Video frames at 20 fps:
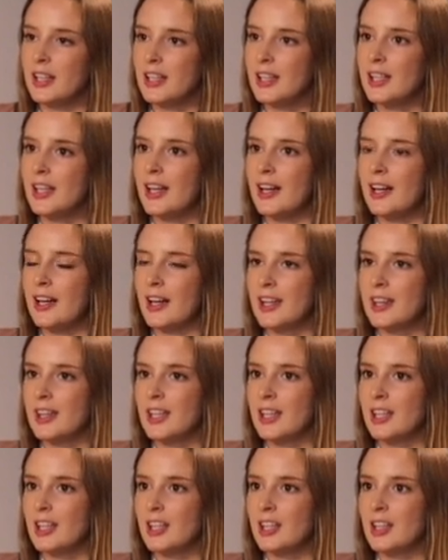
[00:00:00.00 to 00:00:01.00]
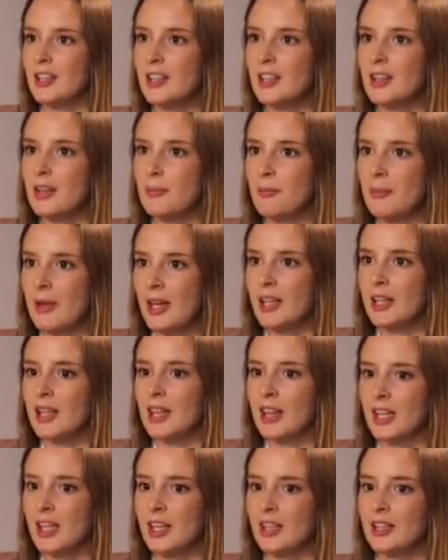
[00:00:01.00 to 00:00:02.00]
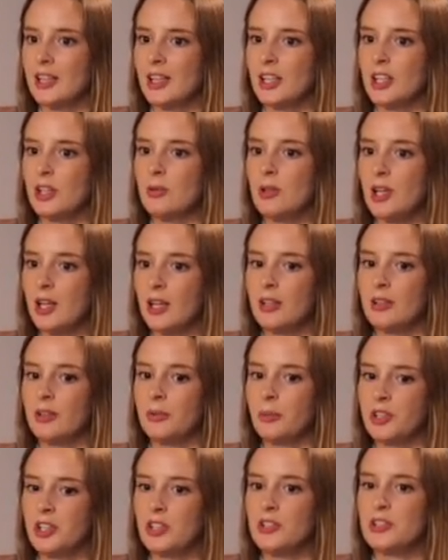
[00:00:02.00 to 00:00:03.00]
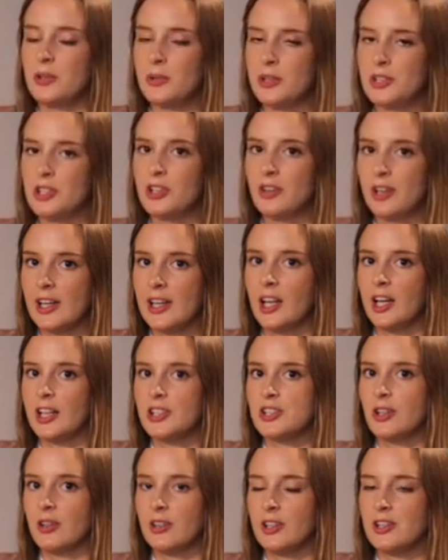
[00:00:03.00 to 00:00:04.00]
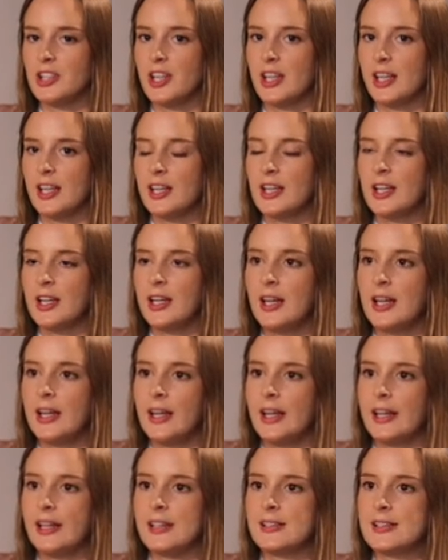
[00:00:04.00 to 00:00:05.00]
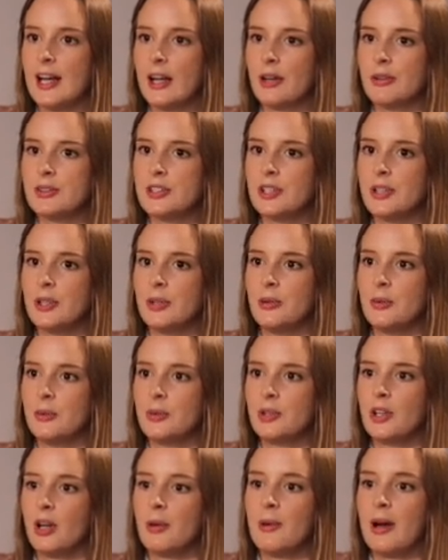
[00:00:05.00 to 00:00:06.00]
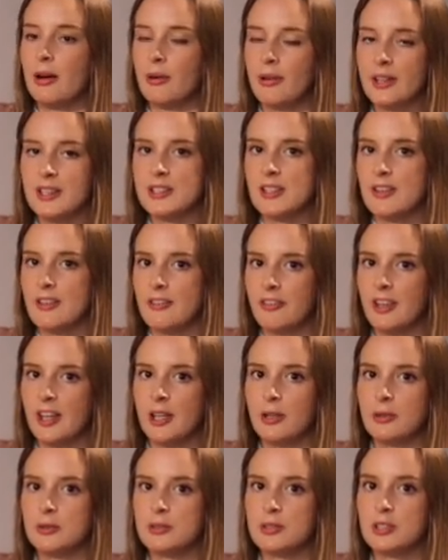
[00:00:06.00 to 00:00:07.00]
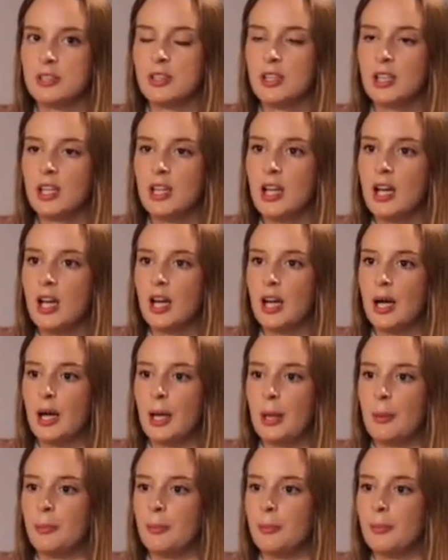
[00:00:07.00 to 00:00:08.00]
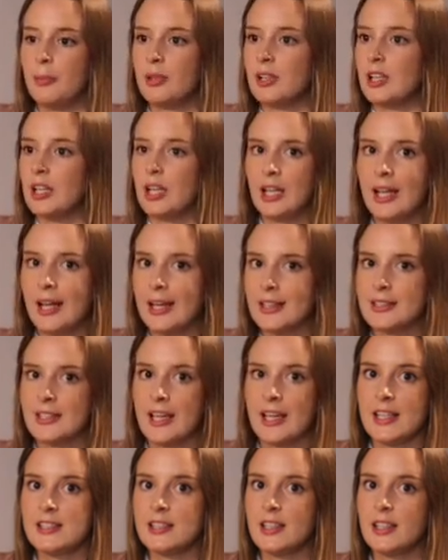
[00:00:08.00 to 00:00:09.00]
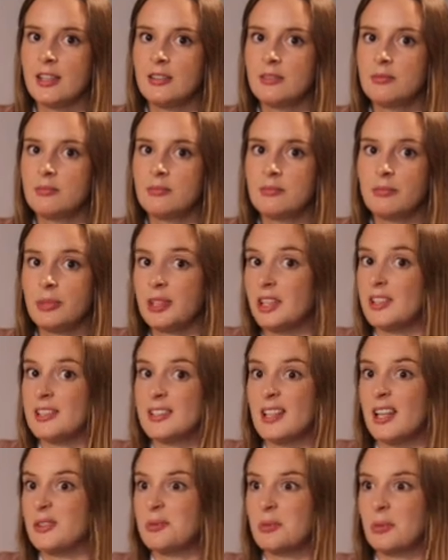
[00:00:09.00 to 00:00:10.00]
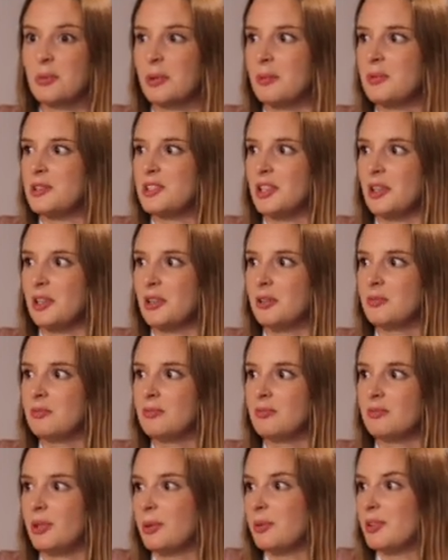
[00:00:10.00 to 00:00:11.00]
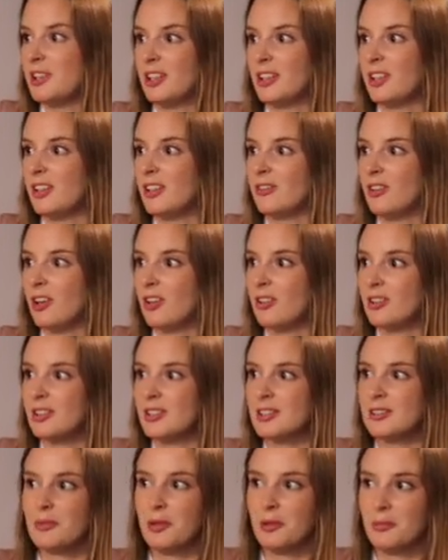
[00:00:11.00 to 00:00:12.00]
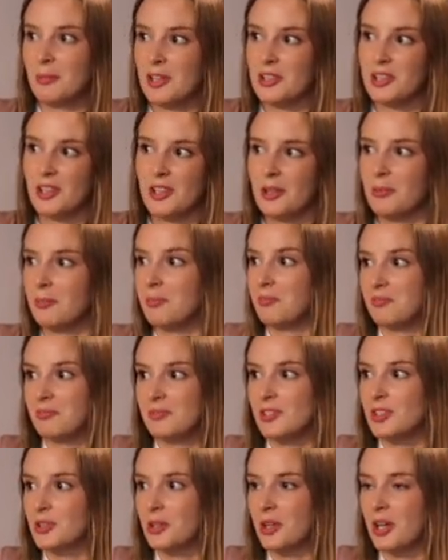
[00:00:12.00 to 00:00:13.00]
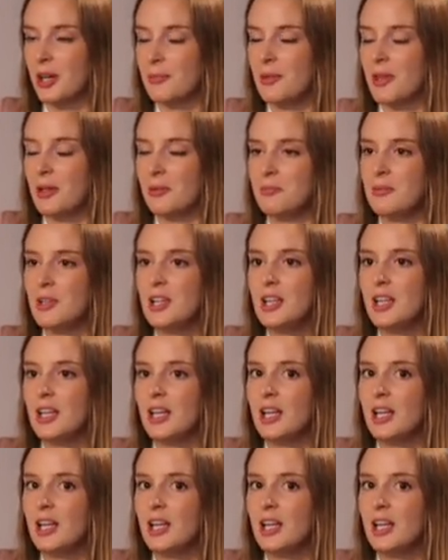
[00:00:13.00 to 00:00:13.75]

Yeah, I think the main thing that you learn when you do a degree like geology is how to go out into the field, collect data, because that's what we would do. We would look at the rocks, we'd measure them, describe them,